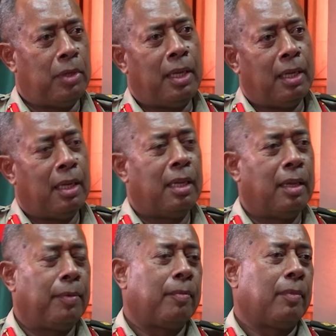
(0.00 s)
today,
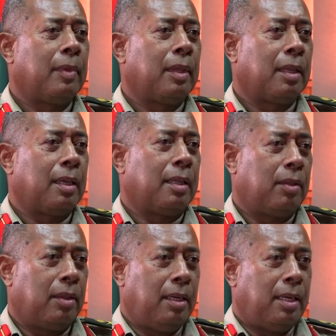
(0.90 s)

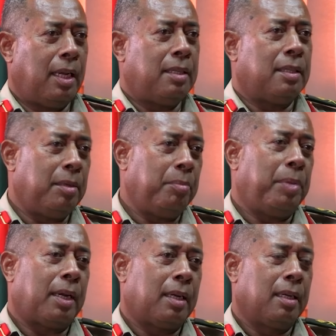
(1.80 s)
it has its
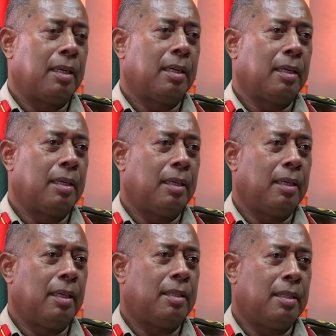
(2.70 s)
impact.
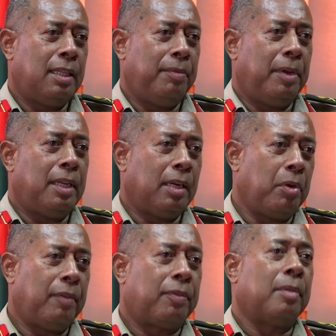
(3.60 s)
It is deviating
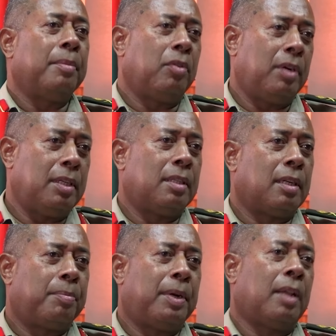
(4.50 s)
away from the
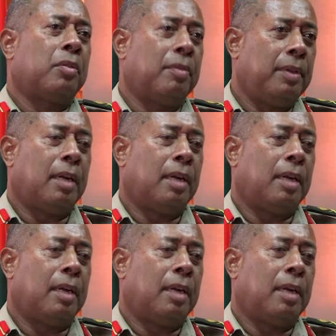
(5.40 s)
original path of the